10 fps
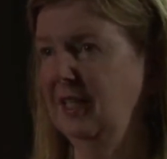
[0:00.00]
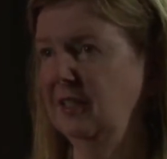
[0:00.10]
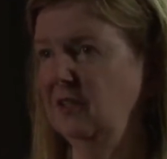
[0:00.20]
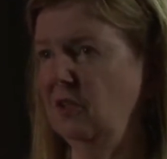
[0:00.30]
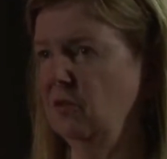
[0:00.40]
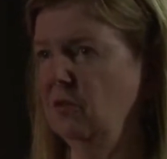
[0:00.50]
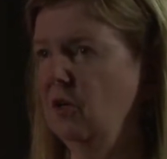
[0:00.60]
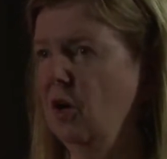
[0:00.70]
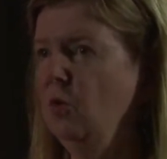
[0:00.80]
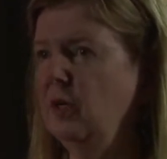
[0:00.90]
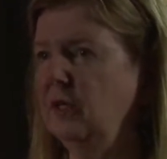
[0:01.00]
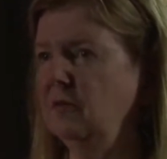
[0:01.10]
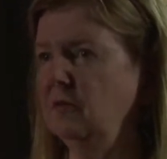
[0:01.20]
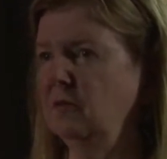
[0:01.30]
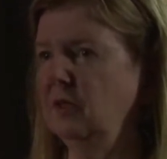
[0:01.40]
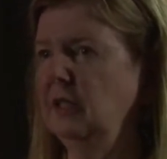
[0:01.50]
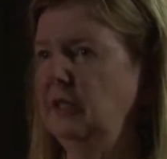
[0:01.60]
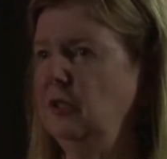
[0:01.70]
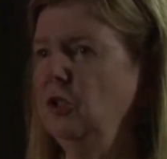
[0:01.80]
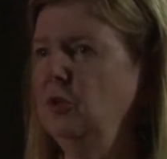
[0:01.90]
And so no one
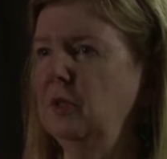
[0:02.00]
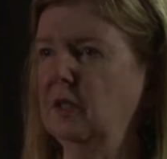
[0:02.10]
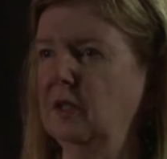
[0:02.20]
really knew in